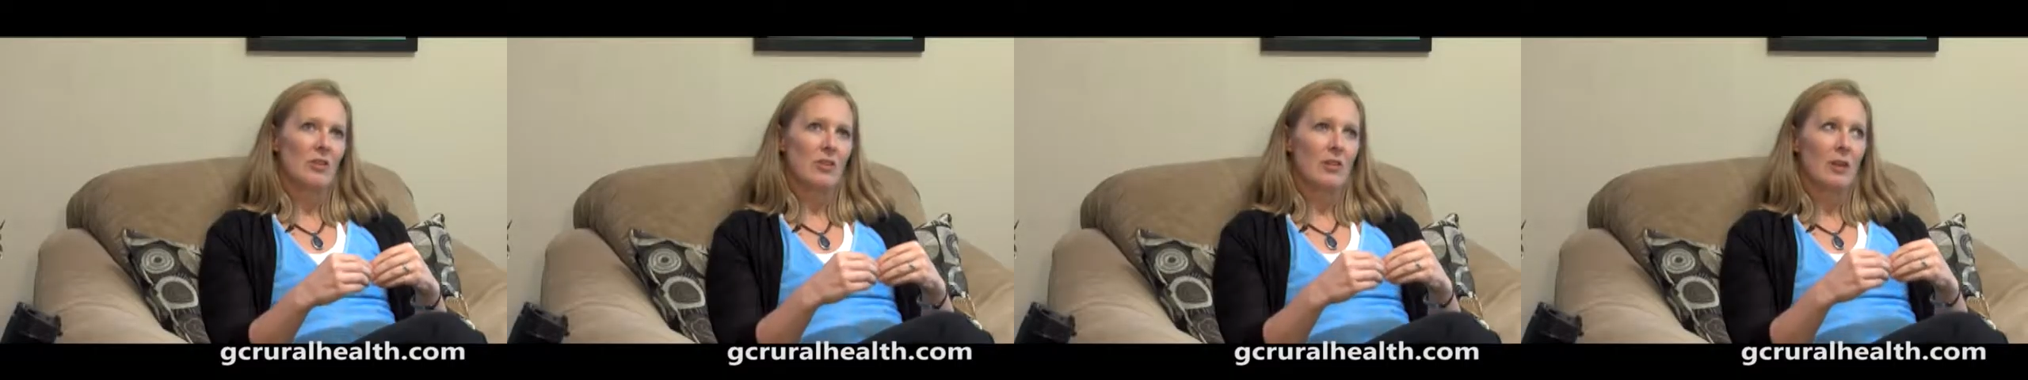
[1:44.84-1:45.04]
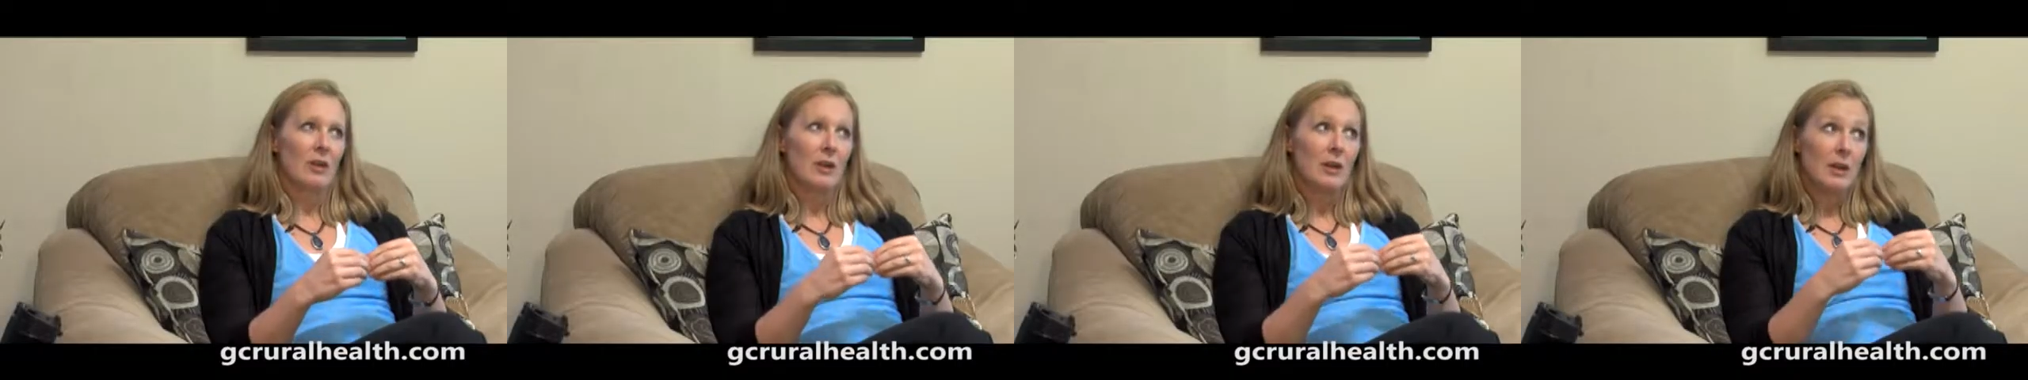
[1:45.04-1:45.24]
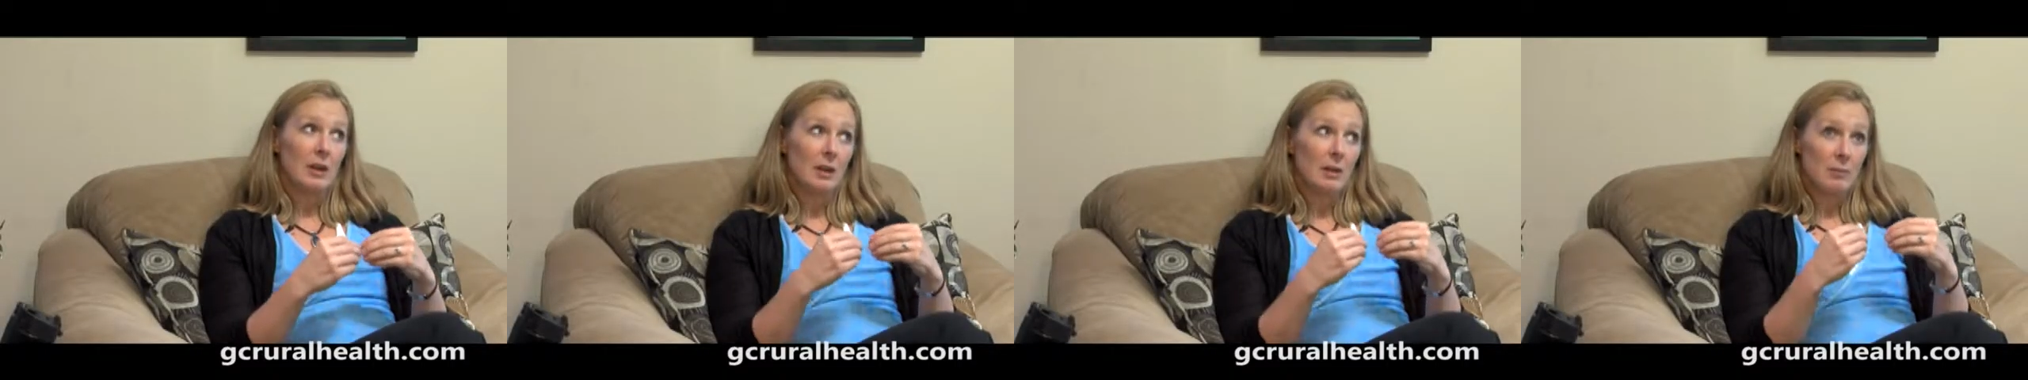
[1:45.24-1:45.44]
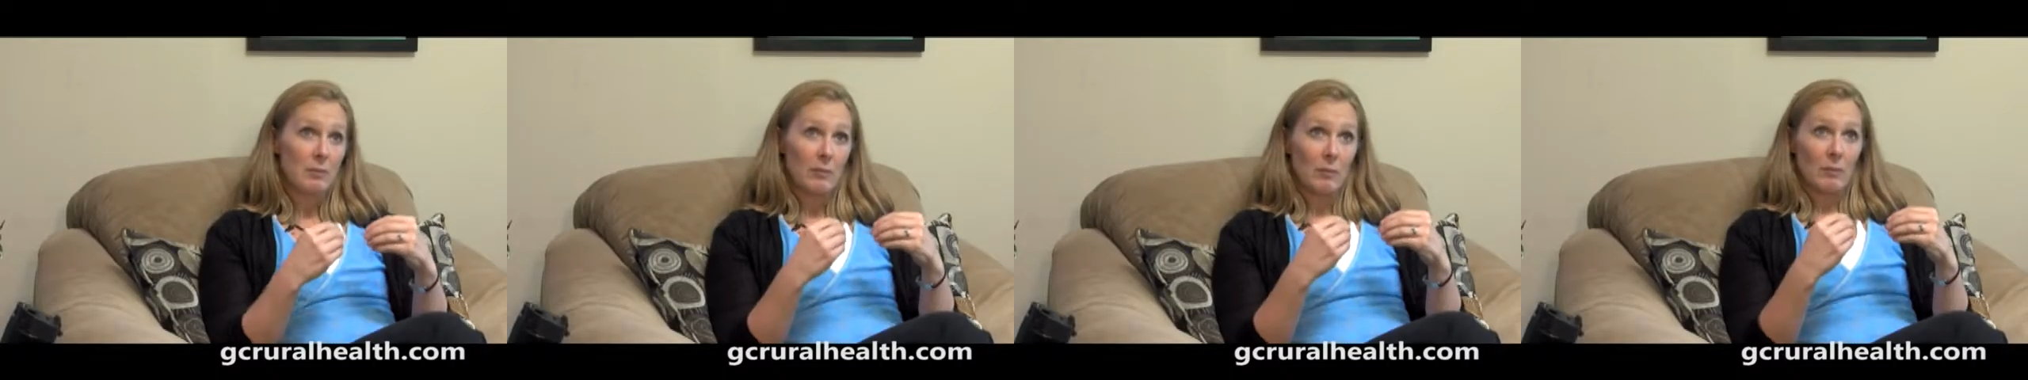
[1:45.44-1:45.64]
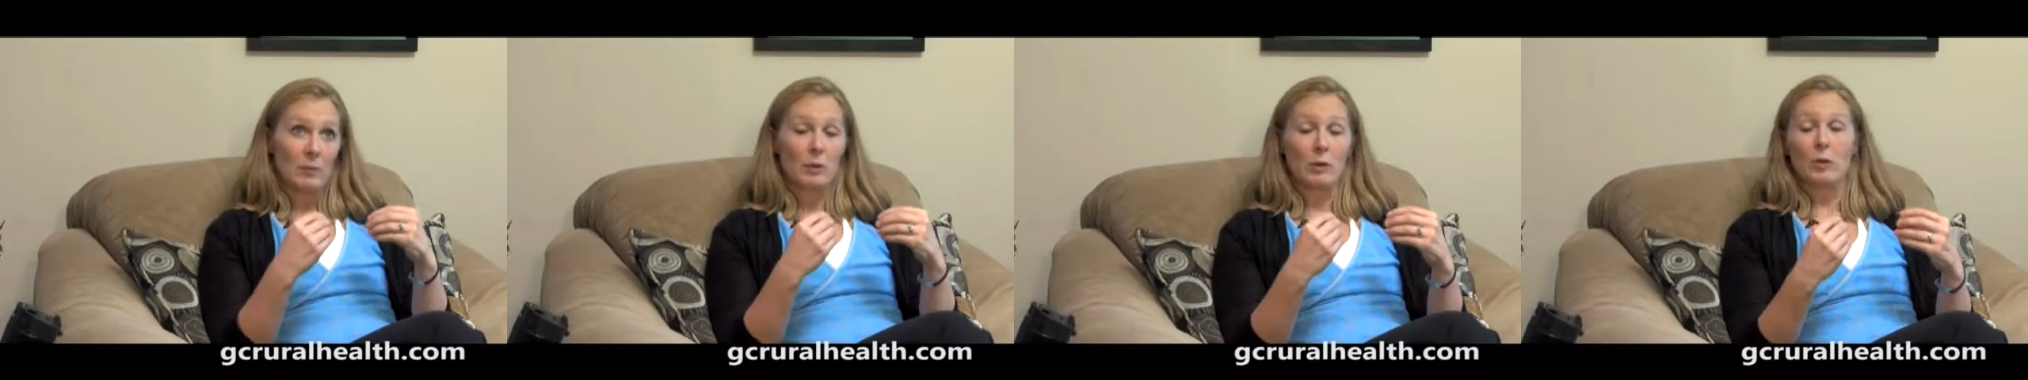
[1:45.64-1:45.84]
that,
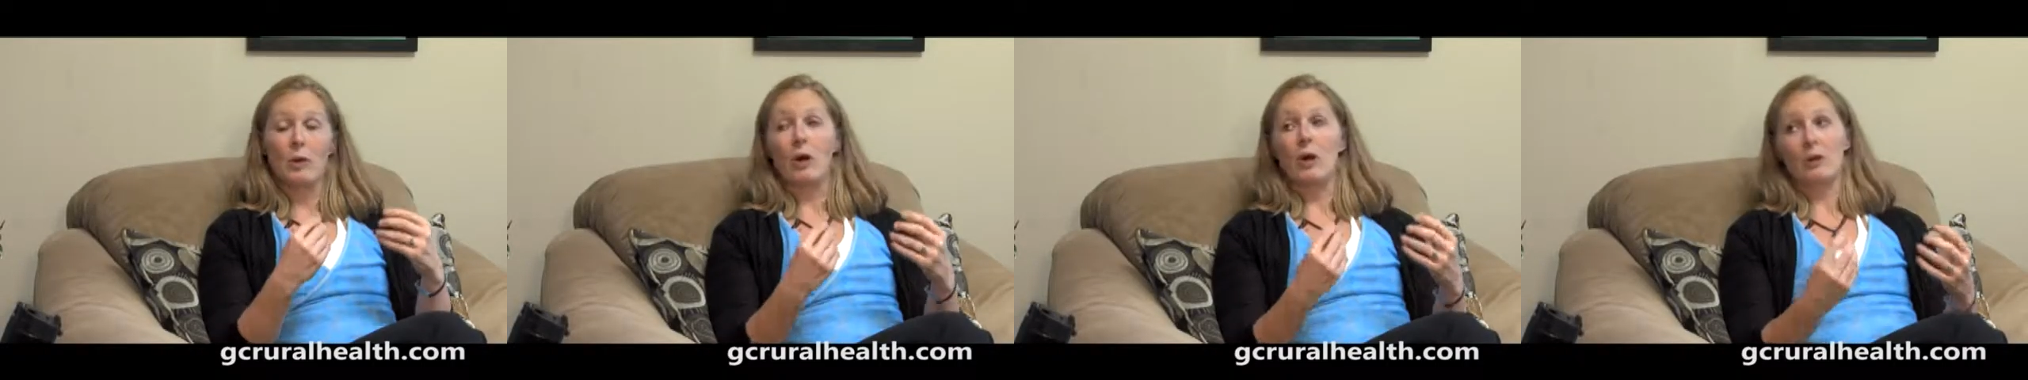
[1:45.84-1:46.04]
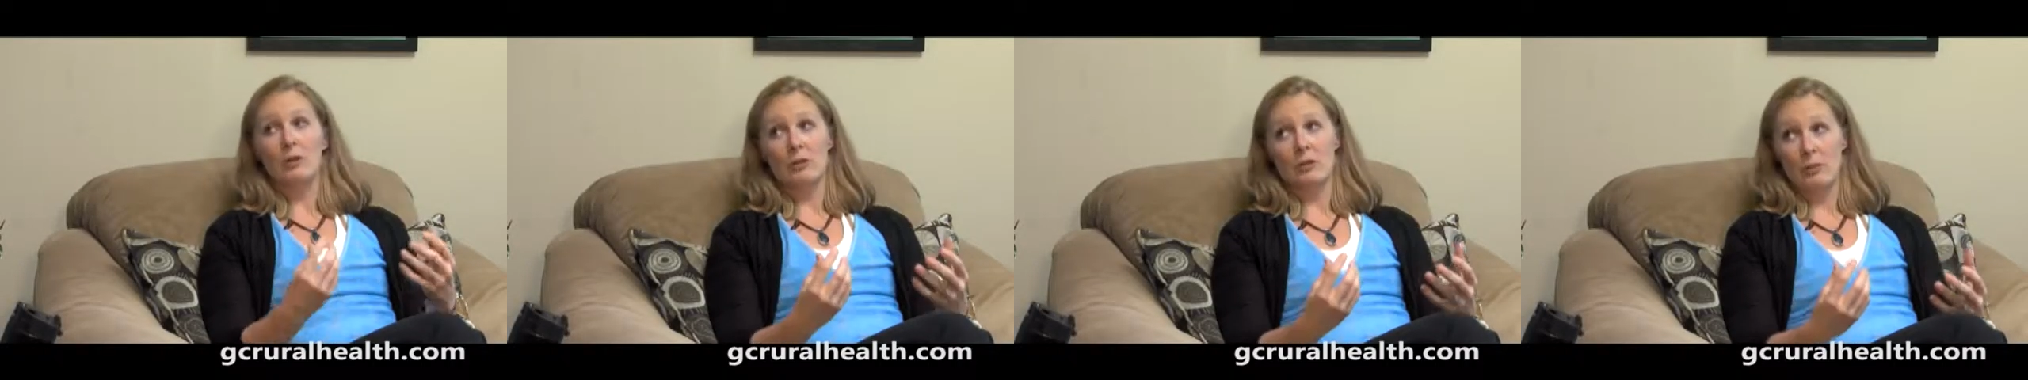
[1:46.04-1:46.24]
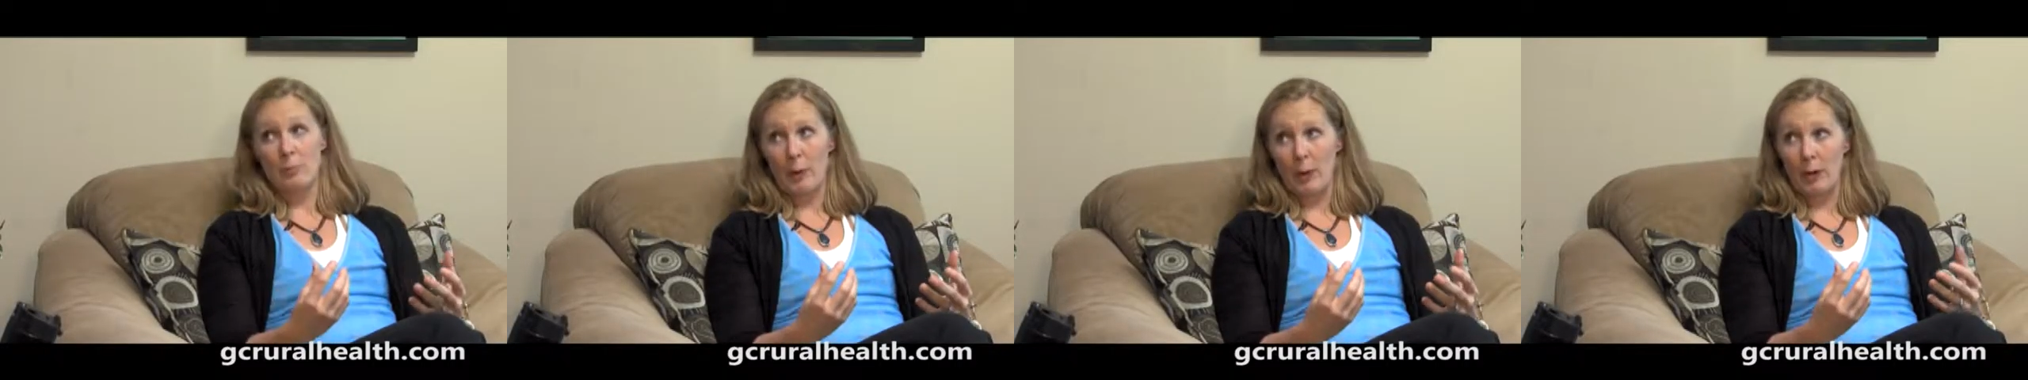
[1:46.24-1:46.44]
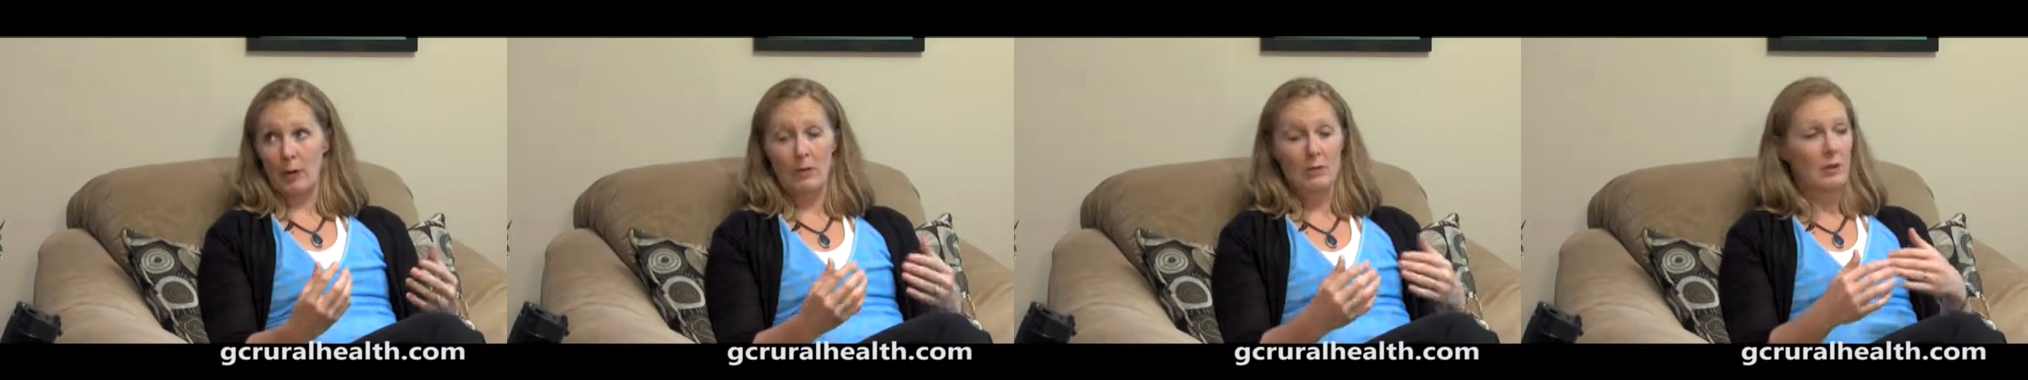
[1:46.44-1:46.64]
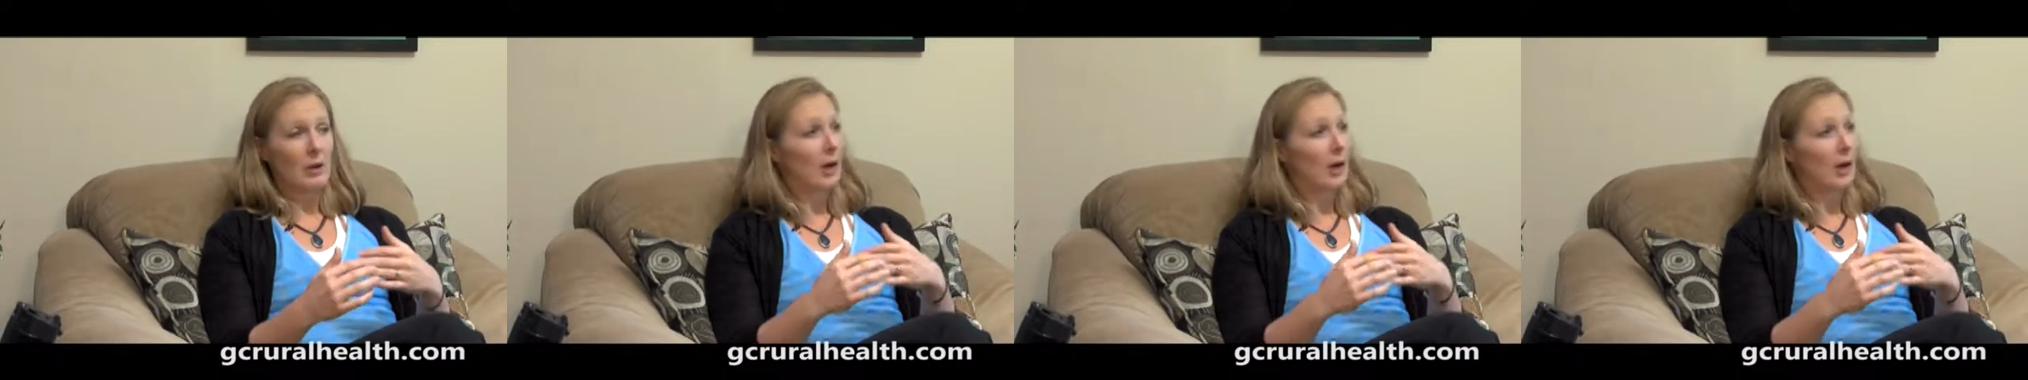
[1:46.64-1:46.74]
in large part,